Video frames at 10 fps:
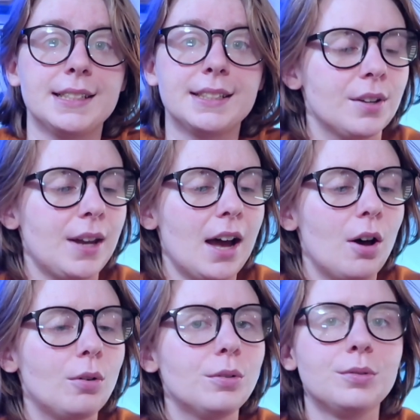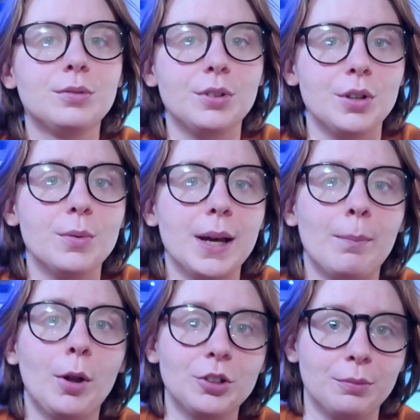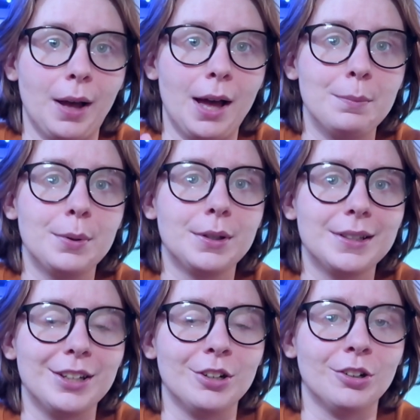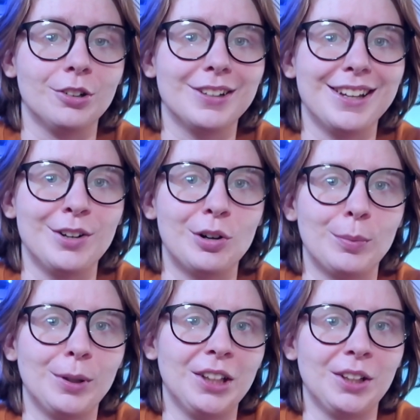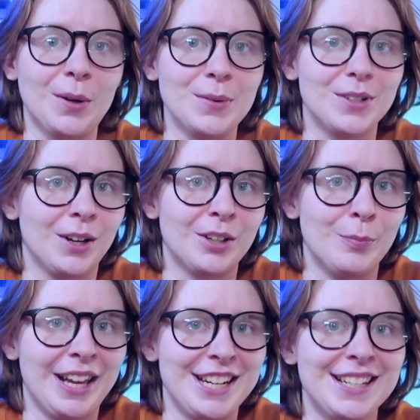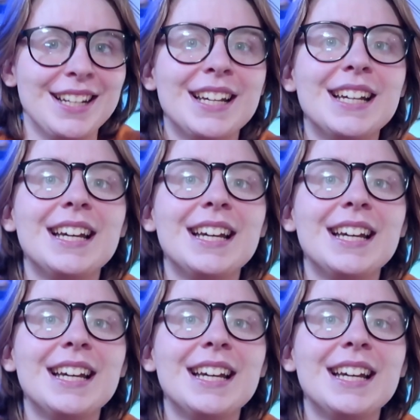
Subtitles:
So now, you and Polterpup, your adorable little ghost dog companion,